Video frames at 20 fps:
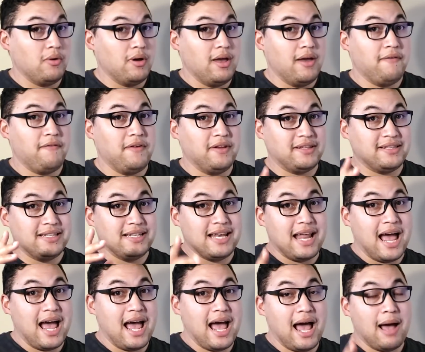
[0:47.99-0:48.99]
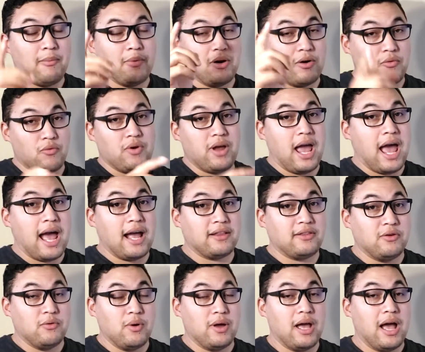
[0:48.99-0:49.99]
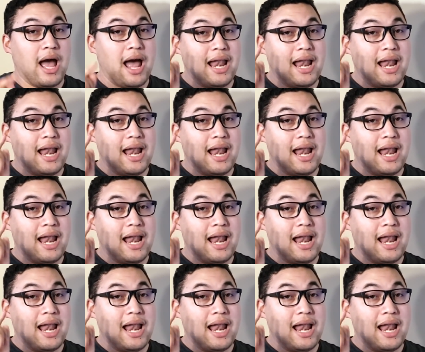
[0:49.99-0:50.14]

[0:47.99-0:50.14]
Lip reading: If it's not, I'm gonna react to it.